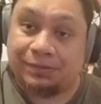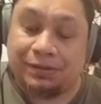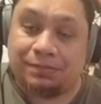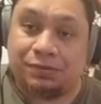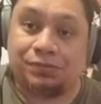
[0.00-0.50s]

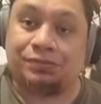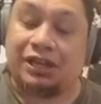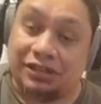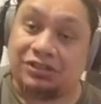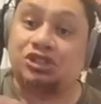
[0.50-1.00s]
people
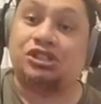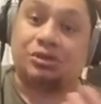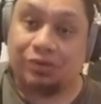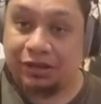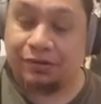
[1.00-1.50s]
and to
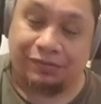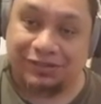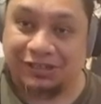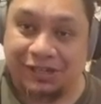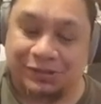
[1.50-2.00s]
generate
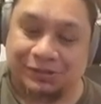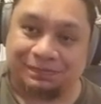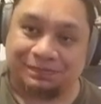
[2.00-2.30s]
conversation.